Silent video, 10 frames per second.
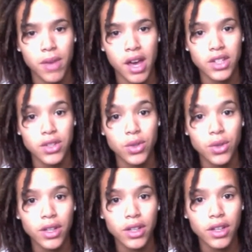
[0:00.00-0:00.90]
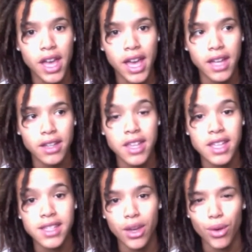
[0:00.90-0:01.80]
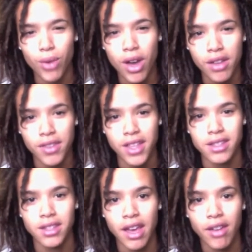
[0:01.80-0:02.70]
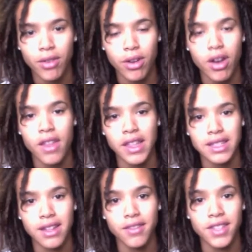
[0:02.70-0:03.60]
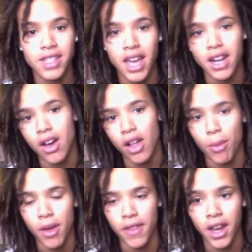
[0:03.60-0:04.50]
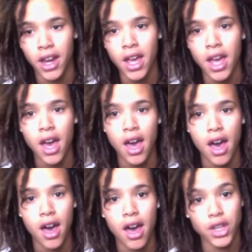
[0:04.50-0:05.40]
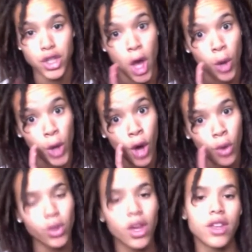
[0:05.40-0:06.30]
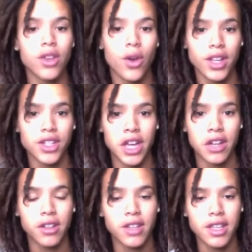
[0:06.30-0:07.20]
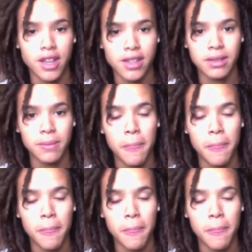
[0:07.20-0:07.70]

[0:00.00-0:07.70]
tutorial and things that go wrong, things to look out for, all that stuff. He's got it all up on there. Shout out, go to his channel, he's awesome.